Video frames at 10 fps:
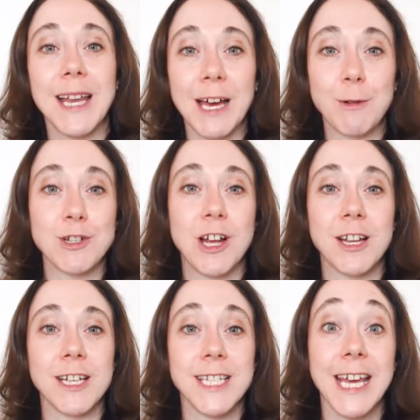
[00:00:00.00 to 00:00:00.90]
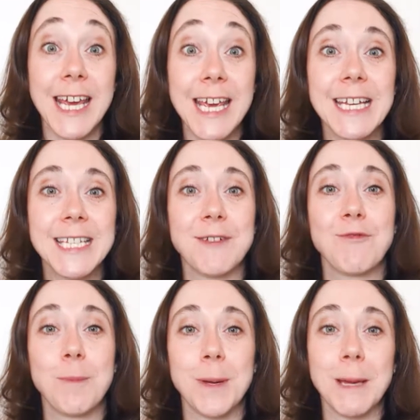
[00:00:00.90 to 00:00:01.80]
a language learner to hear
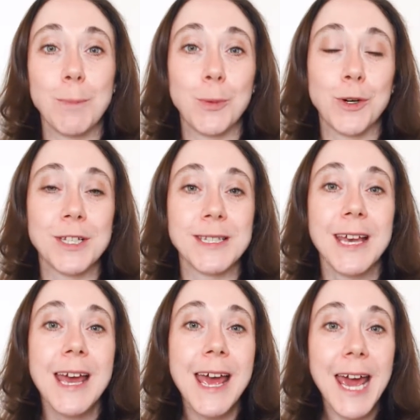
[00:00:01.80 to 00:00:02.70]
different people, because